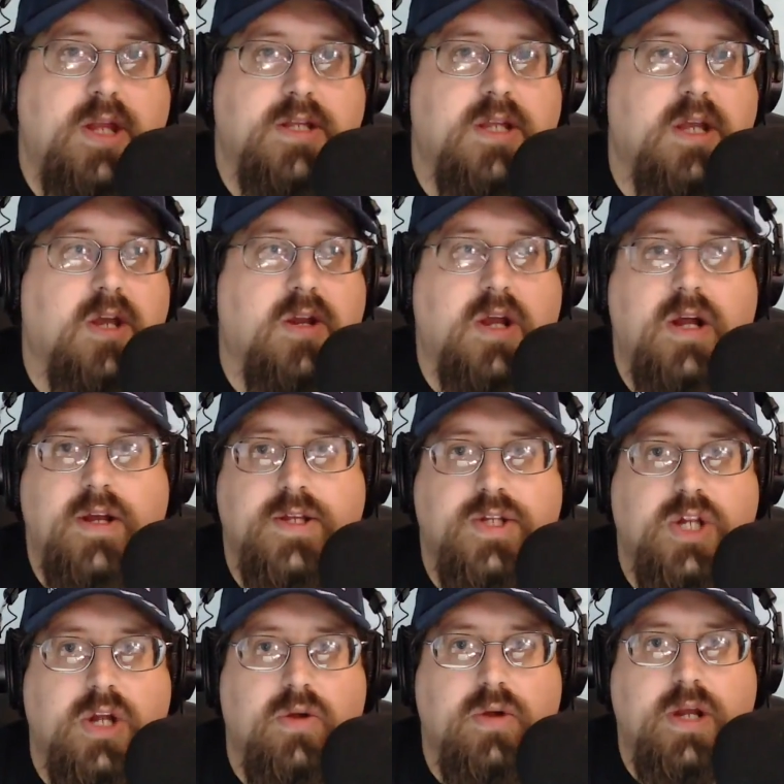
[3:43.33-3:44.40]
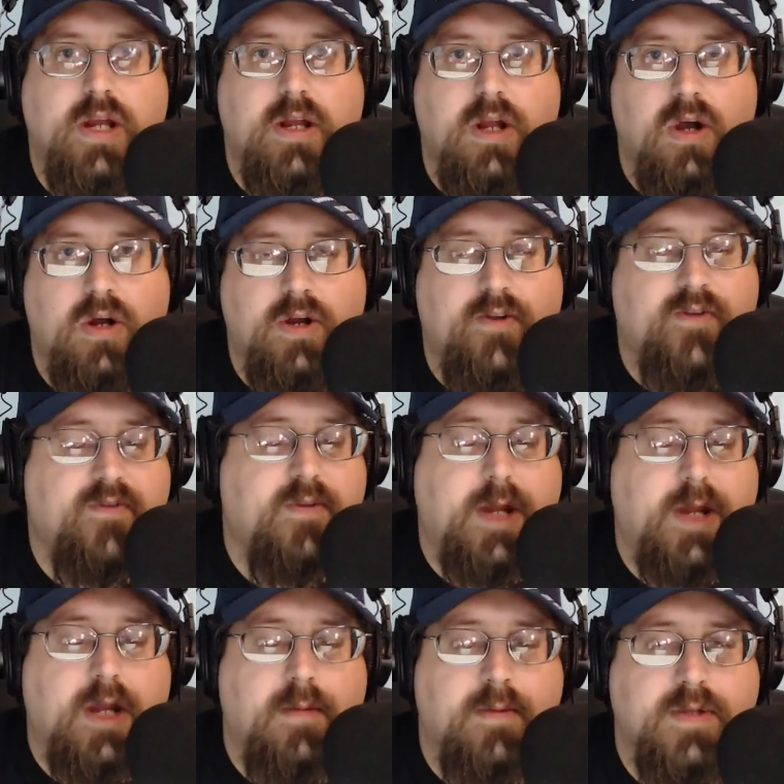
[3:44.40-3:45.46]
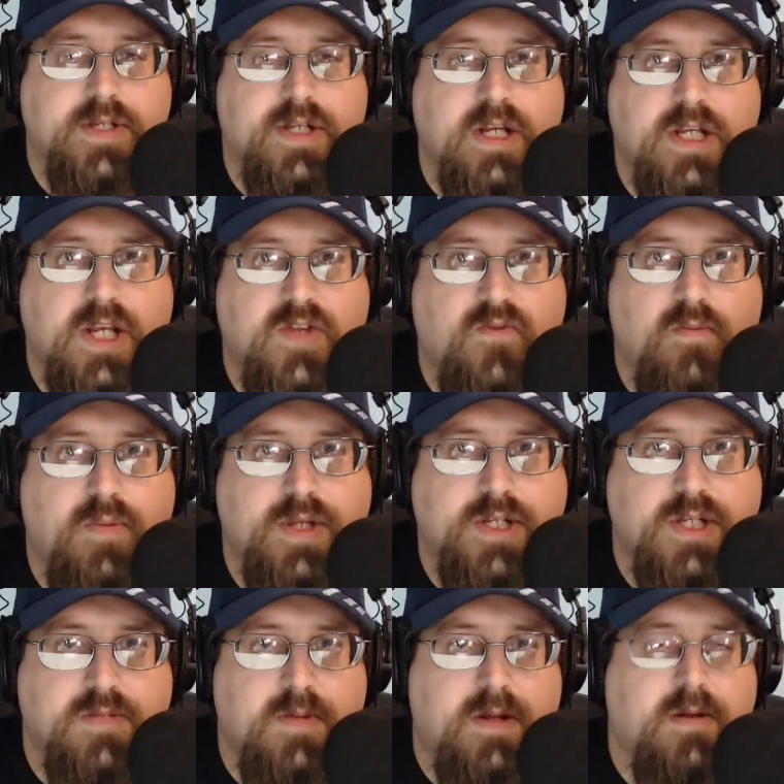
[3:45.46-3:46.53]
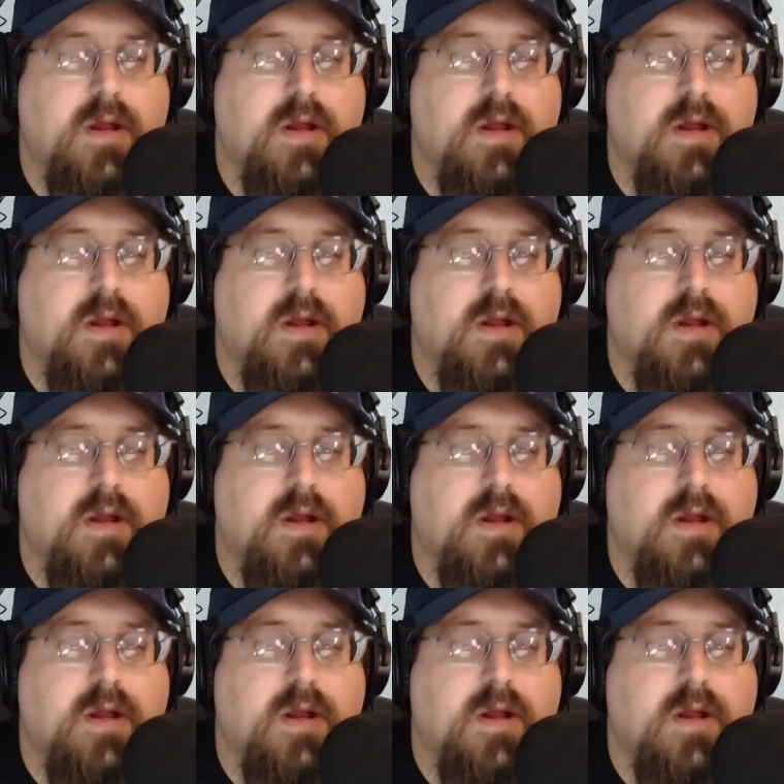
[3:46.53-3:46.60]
He could have gotten his degree and gone off to become a successful businessman.